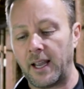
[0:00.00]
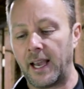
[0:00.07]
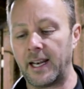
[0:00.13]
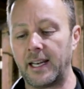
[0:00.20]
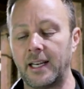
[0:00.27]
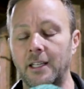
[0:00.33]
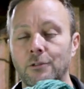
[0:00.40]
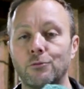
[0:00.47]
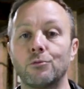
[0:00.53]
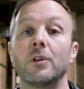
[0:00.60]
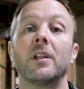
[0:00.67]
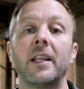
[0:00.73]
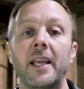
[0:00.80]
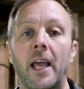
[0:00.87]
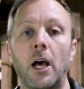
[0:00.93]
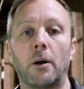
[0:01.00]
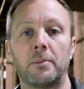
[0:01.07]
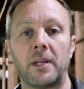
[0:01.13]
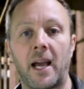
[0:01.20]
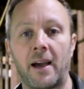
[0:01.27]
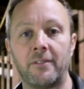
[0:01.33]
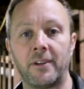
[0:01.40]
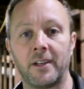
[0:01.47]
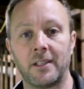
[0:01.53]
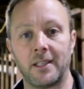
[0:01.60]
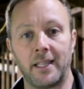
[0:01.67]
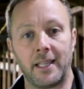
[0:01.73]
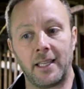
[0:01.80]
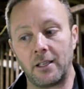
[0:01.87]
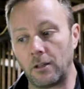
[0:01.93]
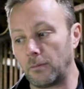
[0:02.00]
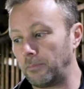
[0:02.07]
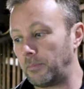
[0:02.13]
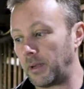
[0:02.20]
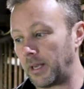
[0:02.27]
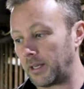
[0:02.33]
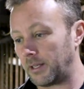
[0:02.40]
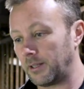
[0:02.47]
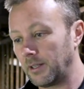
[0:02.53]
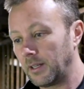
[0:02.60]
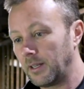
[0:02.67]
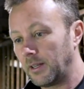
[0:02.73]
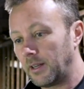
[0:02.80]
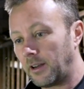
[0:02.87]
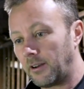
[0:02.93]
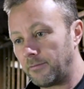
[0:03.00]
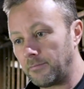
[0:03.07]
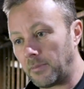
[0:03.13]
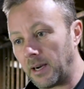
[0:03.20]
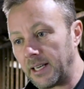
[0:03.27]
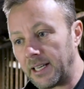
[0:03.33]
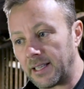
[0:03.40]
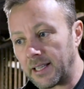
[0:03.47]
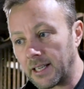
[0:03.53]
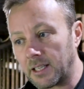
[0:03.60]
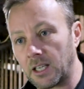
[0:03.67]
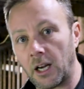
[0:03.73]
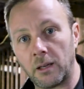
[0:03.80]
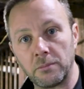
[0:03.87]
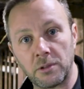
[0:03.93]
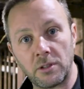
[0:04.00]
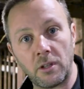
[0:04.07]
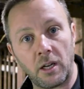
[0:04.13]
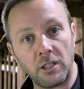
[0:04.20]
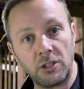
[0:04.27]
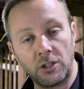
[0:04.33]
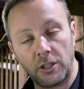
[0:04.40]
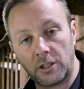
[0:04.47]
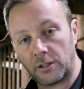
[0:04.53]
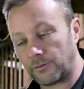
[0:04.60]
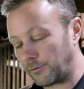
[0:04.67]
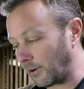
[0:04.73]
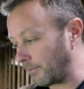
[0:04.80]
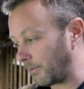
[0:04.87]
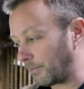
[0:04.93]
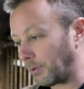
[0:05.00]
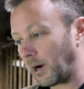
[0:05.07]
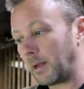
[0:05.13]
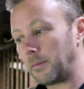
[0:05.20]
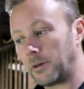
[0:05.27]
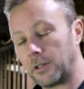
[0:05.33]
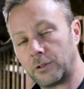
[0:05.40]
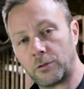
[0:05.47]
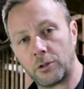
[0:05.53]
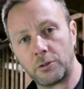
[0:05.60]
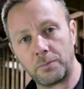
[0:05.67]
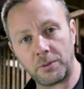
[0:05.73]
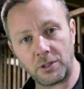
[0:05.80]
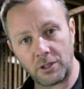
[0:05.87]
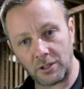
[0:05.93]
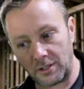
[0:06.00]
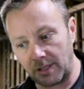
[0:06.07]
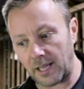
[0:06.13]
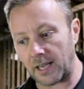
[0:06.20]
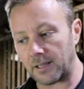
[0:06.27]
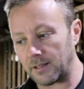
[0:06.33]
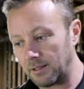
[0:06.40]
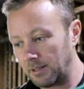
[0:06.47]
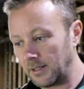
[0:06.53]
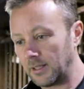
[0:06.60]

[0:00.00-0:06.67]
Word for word: And it has really helped having a little bit of money that comes not just from the primary source, but just that